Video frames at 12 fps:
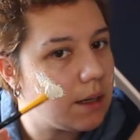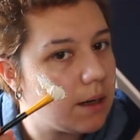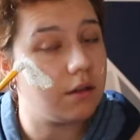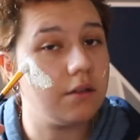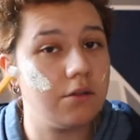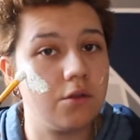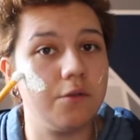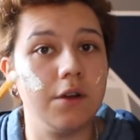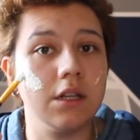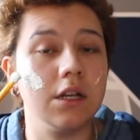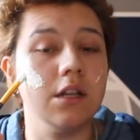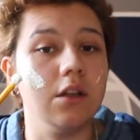The
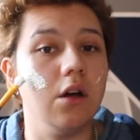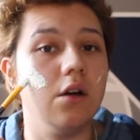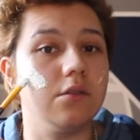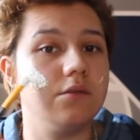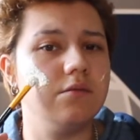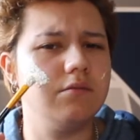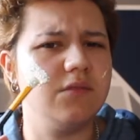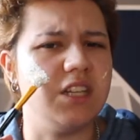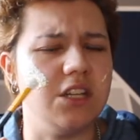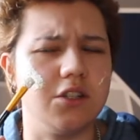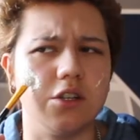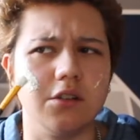Trafalgar Law
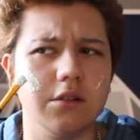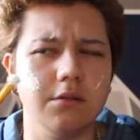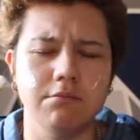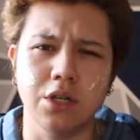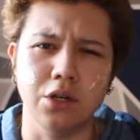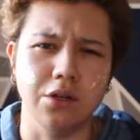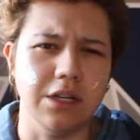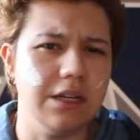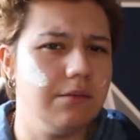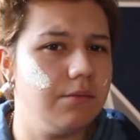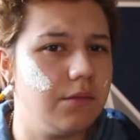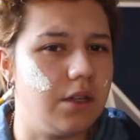t-shirt, hoodie,
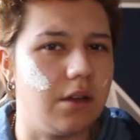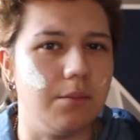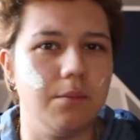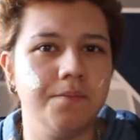the